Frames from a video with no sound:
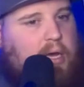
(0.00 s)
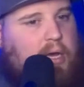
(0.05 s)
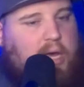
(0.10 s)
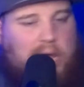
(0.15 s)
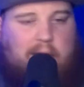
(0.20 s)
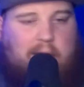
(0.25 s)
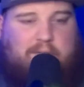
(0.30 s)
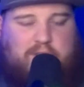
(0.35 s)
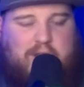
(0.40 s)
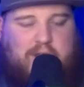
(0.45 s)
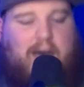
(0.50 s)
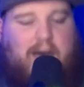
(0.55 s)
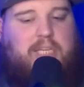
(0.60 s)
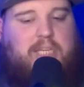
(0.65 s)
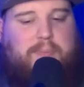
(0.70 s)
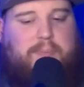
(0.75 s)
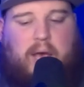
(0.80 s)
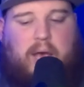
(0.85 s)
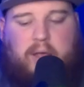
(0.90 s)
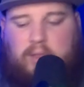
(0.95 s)
If
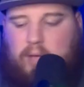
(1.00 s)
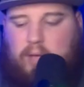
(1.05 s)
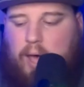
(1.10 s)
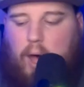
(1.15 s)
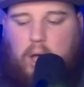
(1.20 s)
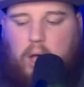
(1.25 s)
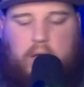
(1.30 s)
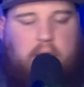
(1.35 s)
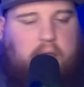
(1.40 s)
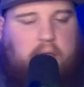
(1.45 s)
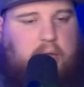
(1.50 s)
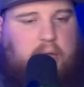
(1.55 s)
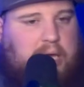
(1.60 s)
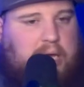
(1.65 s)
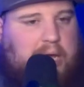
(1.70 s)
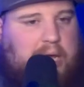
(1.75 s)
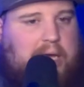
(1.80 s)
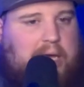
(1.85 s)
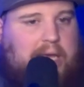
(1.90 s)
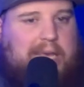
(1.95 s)
Josh Pascal isn't
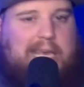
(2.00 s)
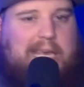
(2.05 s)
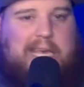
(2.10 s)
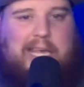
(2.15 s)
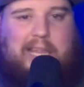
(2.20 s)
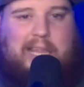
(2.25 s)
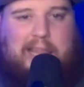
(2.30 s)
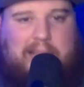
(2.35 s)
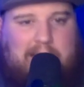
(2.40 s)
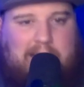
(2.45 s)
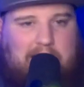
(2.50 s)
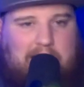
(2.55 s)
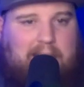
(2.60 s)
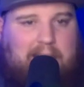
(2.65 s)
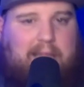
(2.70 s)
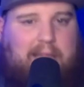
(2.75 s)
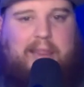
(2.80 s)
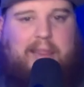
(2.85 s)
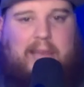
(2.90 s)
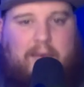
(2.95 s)
getting 6
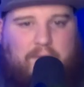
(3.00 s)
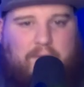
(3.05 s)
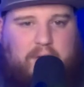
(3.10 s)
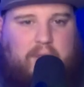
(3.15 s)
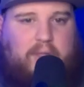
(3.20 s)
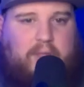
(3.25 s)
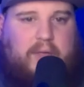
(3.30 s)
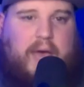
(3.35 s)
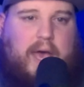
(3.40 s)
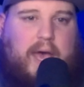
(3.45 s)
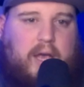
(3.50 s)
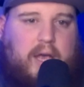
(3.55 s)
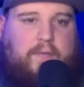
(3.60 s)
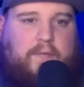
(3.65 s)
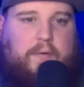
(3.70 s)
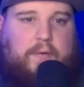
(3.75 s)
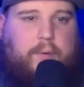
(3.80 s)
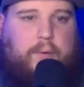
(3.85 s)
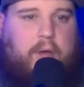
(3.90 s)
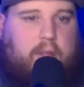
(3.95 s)
to 7 sacks
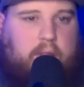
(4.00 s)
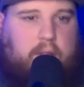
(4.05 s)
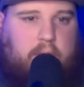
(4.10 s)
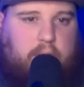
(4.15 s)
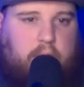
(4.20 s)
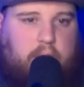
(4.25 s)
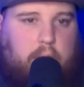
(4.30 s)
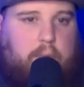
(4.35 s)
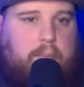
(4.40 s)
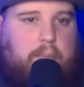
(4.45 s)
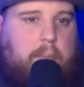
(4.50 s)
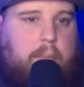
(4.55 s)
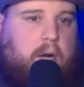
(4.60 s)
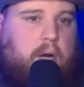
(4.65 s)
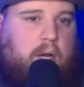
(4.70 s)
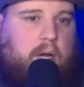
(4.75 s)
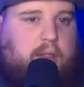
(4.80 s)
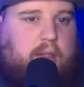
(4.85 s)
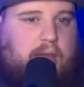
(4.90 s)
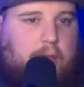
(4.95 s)
for the rest of the year with
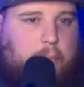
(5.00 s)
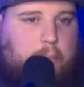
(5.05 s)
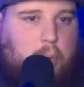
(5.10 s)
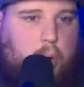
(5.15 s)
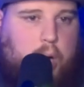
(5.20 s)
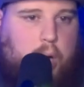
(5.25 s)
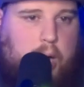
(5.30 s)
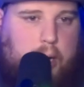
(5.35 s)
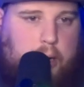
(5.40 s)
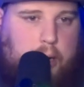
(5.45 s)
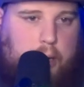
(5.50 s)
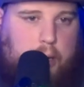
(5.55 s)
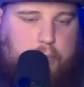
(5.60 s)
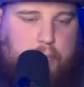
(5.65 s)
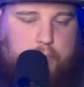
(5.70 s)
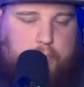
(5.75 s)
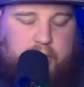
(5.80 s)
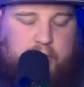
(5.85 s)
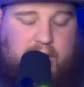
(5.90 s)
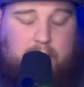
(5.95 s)
Marcus Davenport
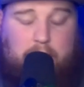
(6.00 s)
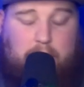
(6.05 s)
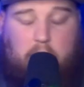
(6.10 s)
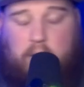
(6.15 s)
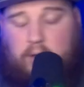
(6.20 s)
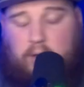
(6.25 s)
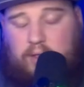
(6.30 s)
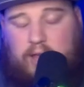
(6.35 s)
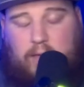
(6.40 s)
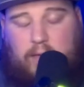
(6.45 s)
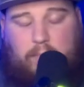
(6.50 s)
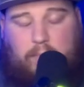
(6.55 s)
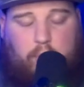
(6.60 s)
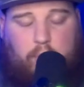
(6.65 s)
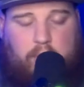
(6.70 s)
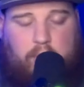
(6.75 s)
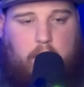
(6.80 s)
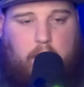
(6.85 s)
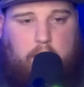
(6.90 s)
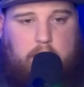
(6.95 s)

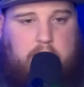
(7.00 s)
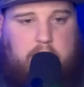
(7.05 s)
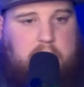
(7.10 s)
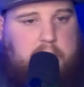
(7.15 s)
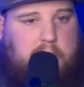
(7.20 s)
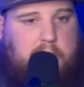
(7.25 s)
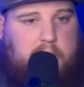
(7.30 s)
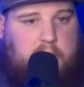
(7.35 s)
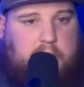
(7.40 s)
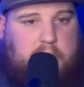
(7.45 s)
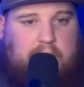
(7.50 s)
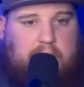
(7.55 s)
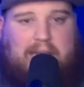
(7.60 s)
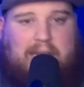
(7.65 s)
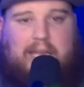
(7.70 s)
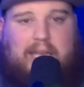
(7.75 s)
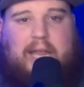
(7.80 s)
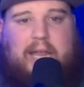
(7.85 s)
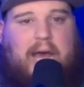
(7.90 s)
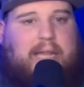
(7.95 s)
out,
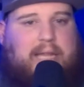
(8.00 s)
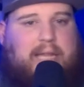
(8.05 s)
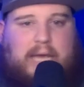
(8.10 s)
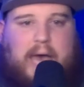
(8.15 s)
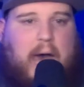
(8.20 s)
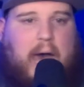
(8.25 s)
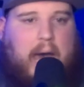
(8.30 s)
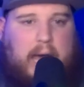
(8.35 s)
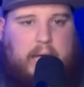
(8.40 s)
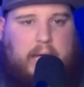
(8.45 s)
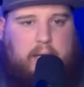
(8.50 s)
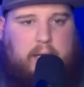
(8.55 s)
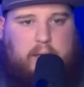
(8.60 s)
he's not the guy.